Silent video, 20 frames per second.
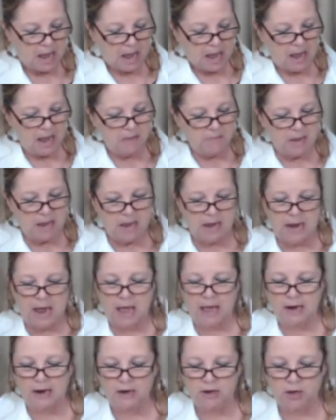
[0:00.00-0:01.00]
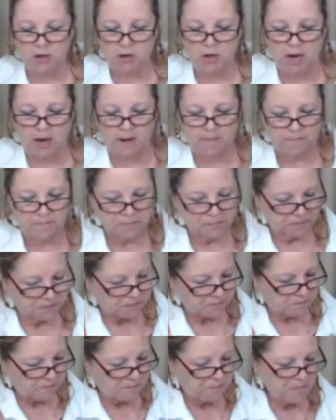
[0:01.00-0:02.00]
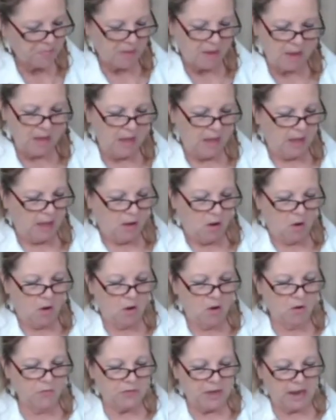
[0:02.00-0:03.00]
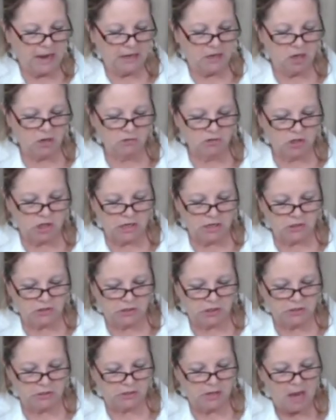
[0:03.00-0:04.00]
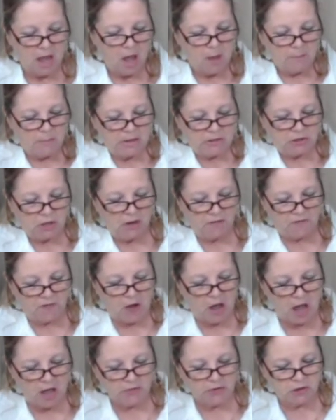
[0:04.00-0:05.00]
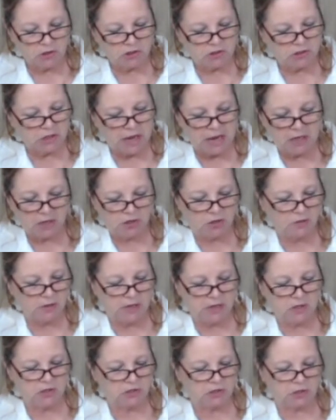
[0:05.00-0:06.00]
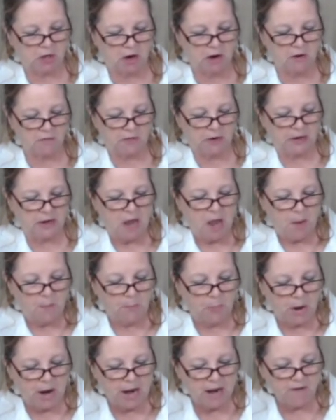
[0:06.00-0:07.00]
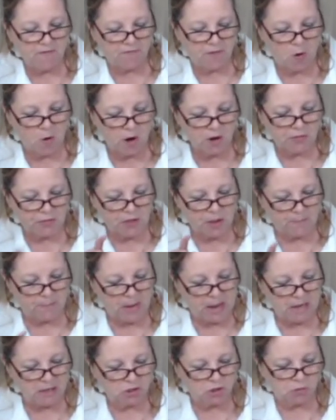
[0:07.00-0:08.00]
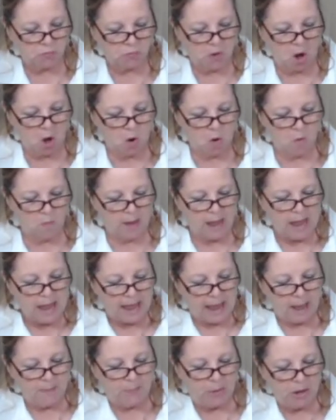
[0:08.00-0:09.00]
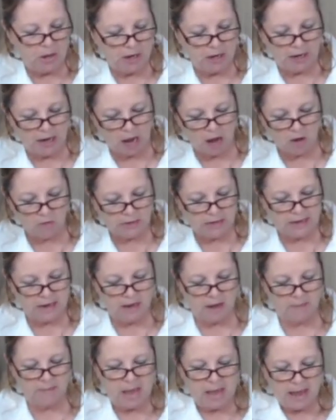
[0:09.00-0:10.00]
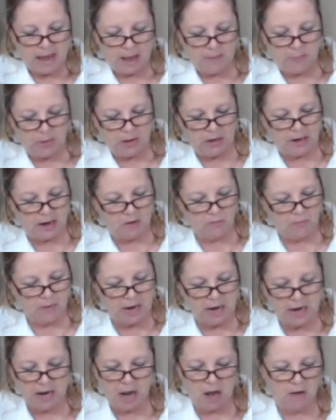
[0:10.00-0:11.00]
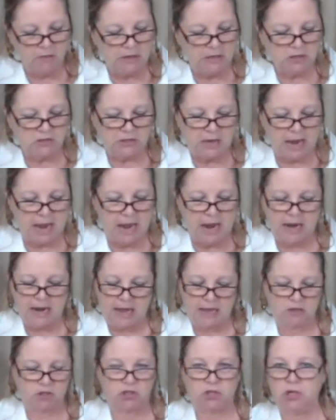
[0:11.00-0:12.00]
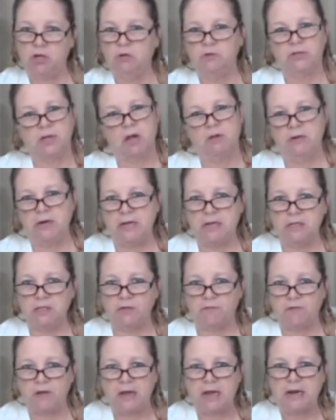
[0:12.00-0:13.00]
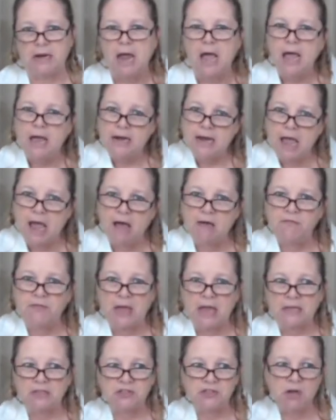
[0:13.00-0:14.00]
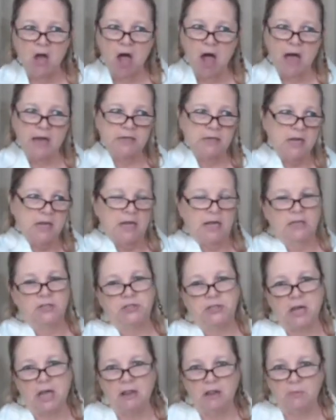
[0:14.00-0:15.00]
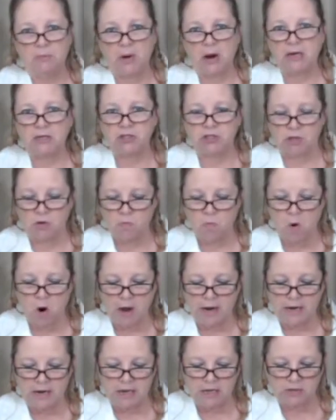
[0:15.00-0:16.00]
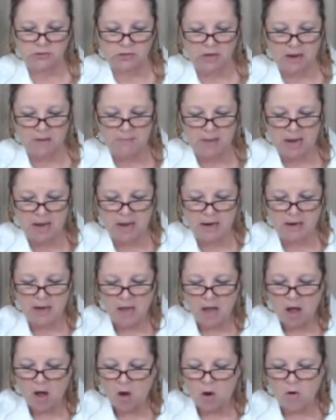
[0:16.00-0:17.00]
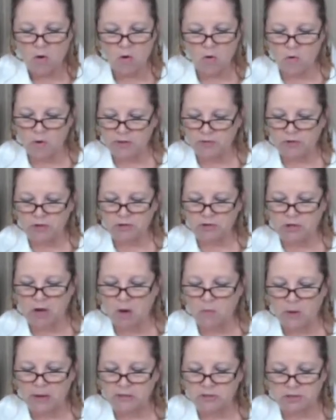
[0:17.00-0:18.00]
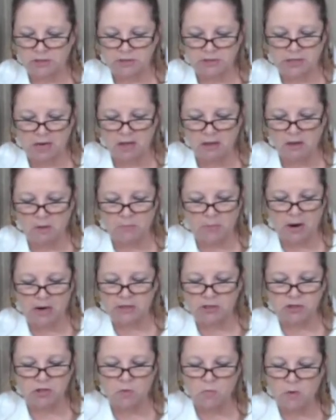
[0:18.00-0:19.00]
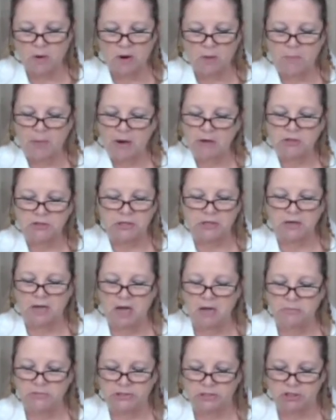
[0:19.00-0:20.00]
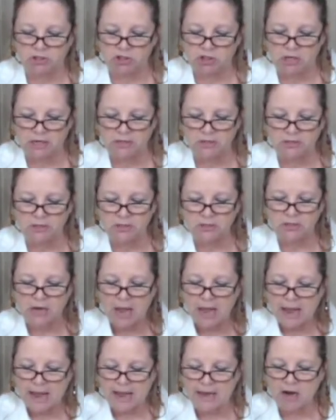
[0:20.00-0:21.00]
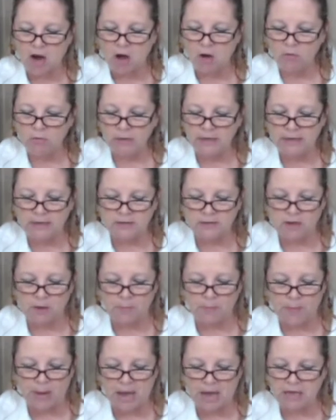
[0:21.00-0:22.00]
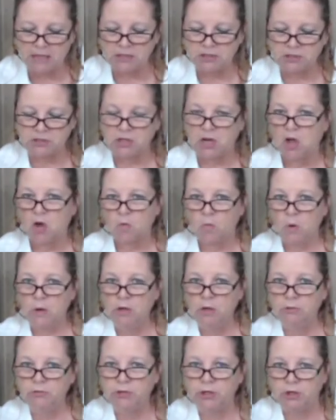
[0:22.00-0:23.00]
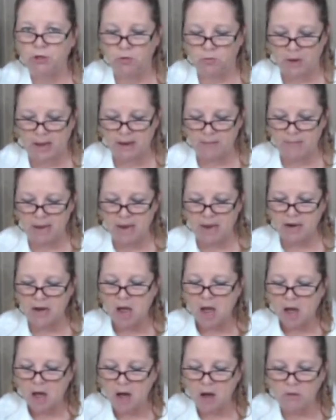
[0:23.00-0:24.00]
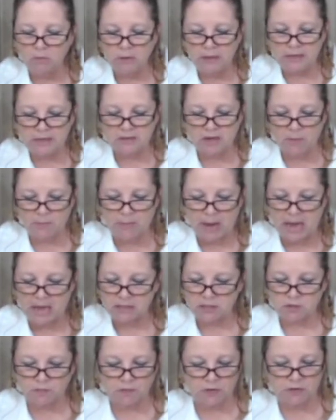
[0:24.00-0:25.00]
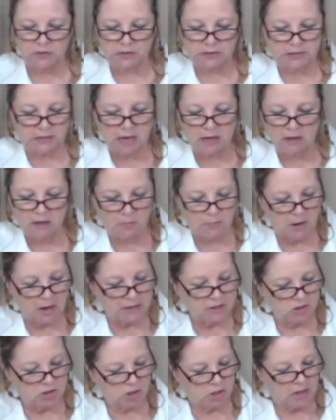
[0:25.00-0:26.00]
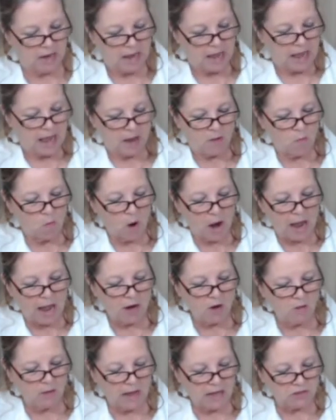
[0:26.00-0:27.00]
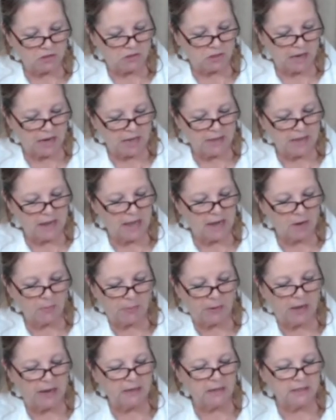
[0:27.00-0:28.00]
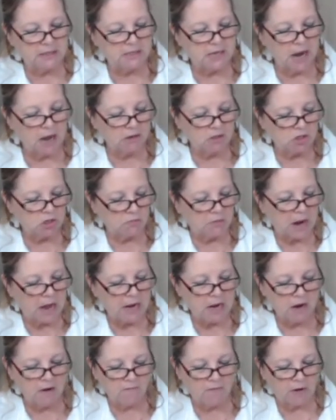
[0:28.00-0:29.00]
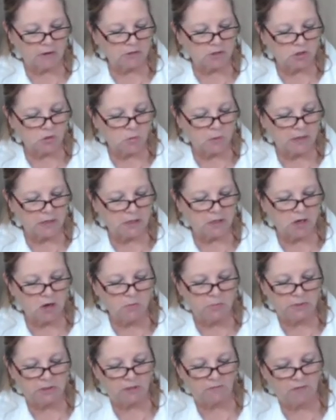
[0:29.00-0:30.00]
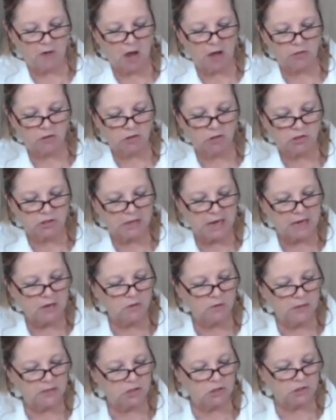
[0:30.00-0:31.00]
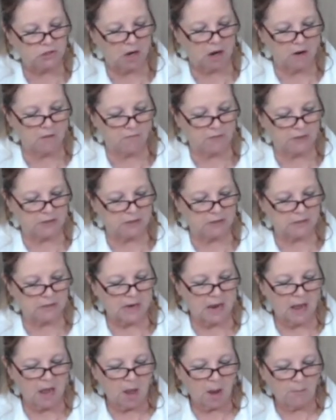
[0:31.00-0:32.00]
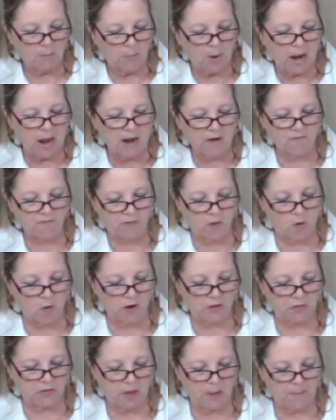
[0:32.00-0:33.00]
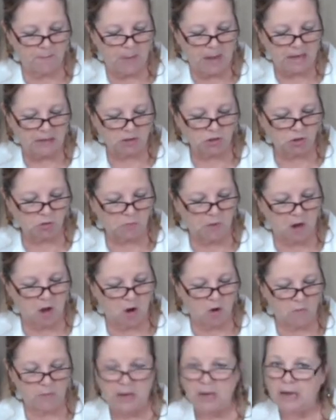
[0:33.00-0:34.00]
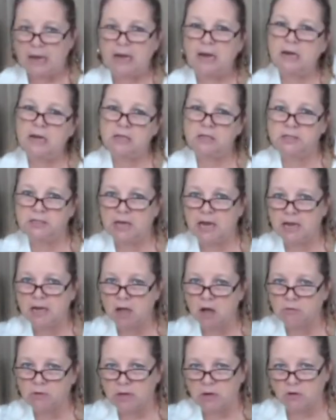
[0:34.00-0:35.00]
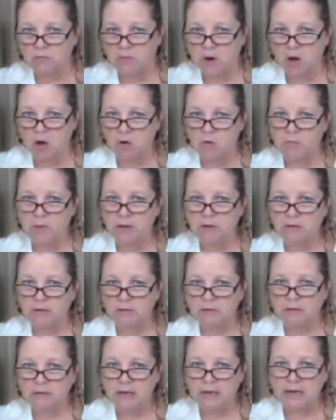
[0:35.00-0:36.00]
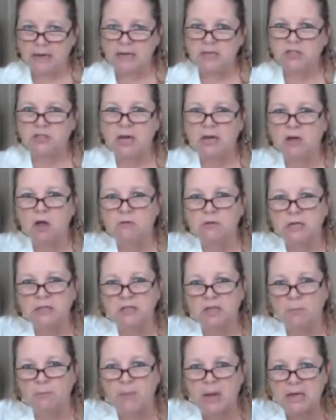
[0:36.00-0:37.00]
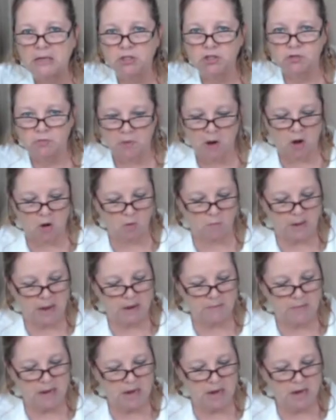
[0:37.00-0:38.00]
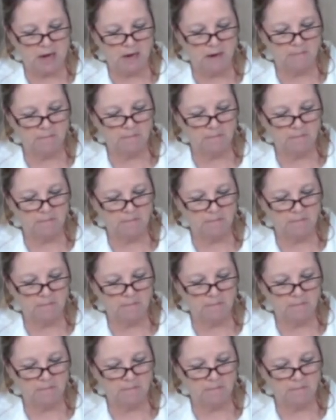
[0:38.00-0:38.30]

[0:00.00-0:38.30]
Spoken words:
Amen. Hallelujah. Oh, thank you, Jesus. But the father said to his servant, bring forth the best robe and put it on him, and put a ring on his hand and shoes on his feet. Now, if that's not a celebration, what is? Amen. Oh, and there's always a celebration when a person comes to Jesus, and only the best will do. Amen. Only the best for the celebration. Why do I say that? It plainly tells you right here in verse 22. But the father said to his servants, bring forth the best robe. He didn't say go get a robe. He said go get the best robe. Amen.